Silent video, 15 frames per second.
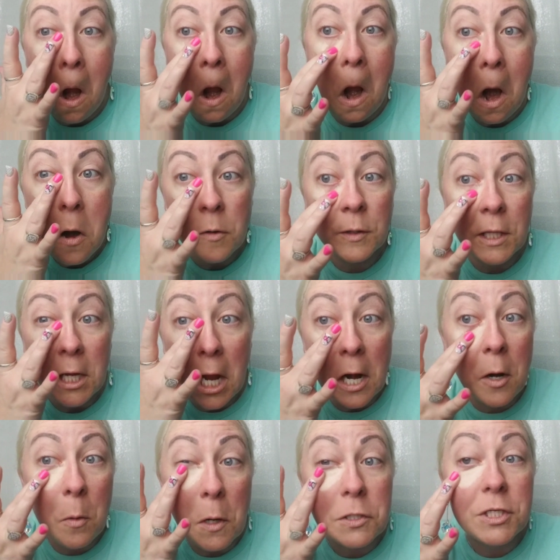I really kind
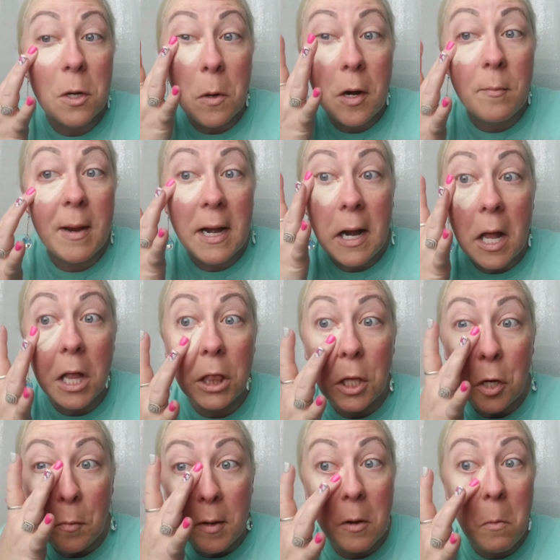of wish I would have made it a
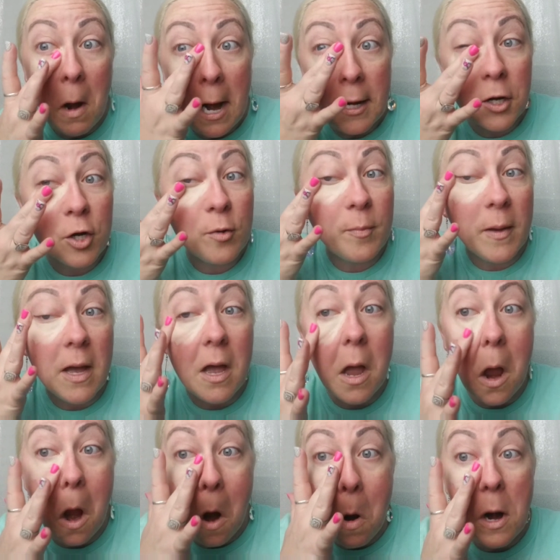little bit wider, but
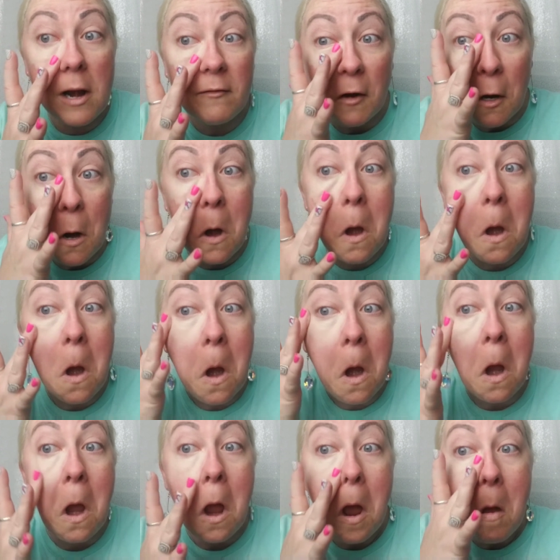whatever.
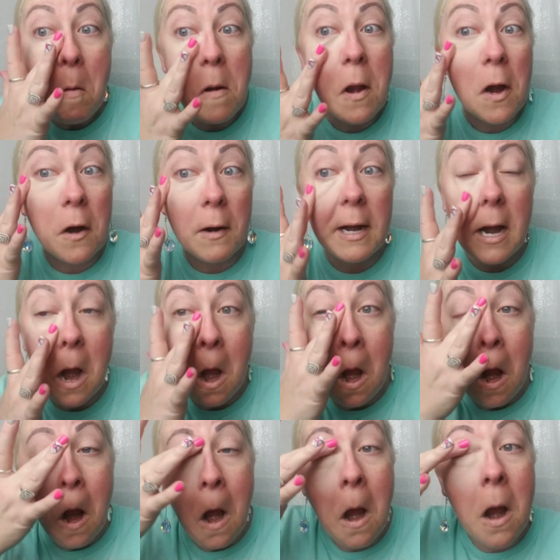I'm in a hurry.
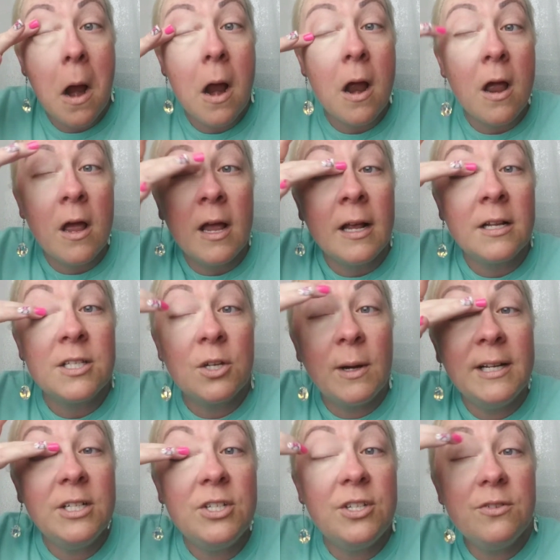And so I
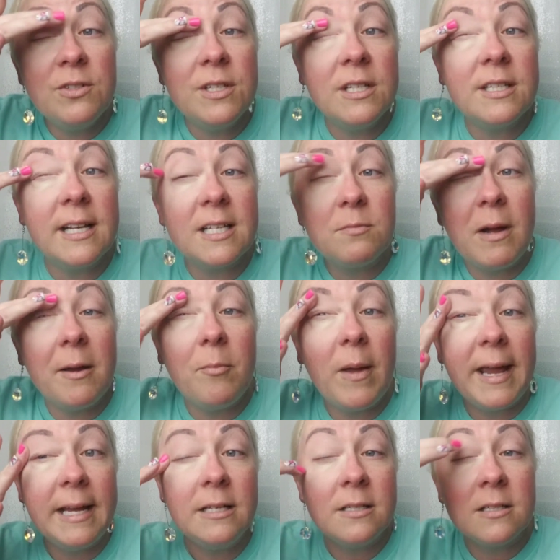just use this as my
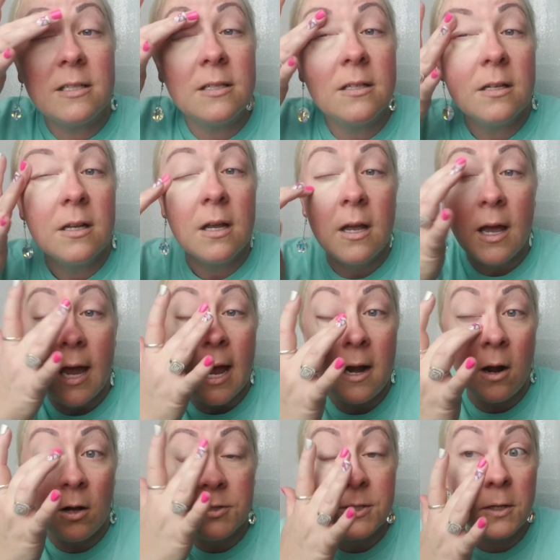base, and
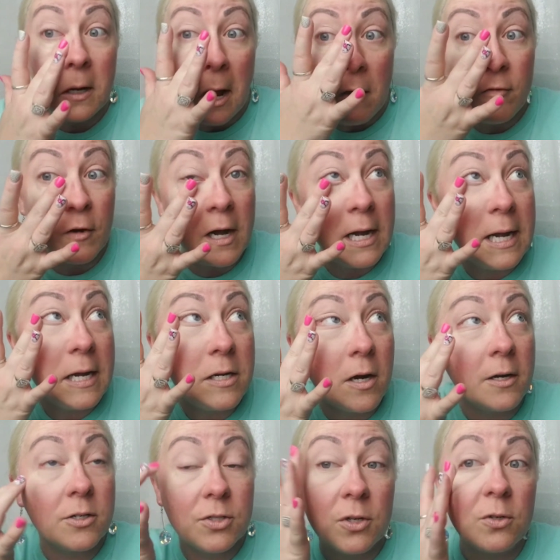also to cover any
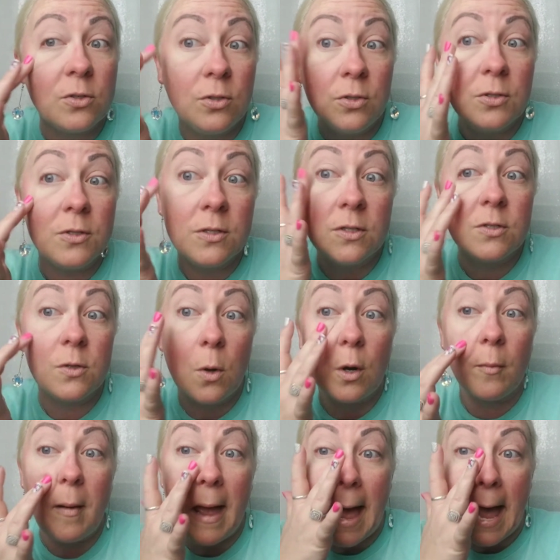dark circles or
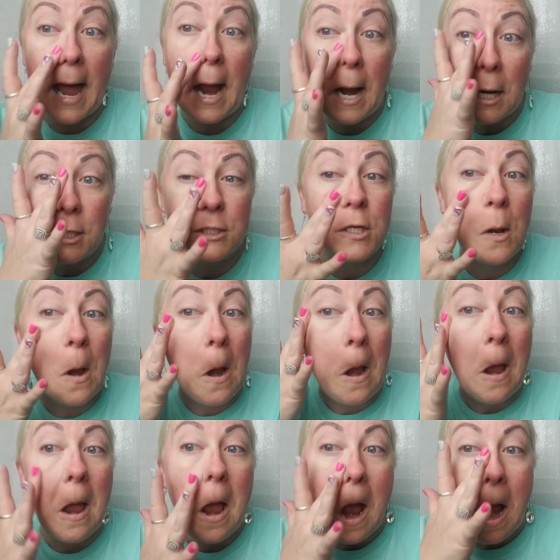bags.
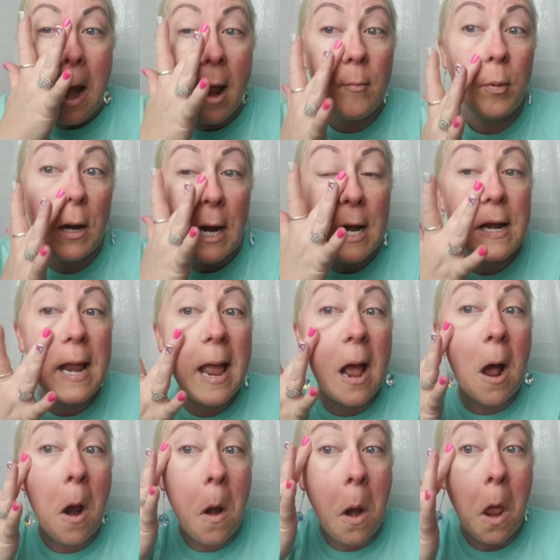And I bring it
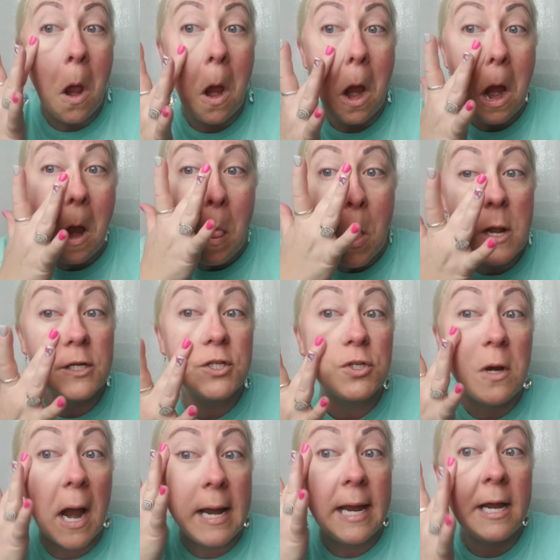down in this
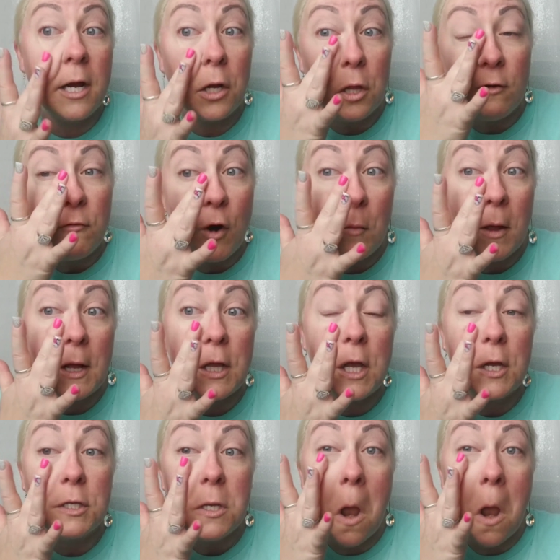triangular form like this,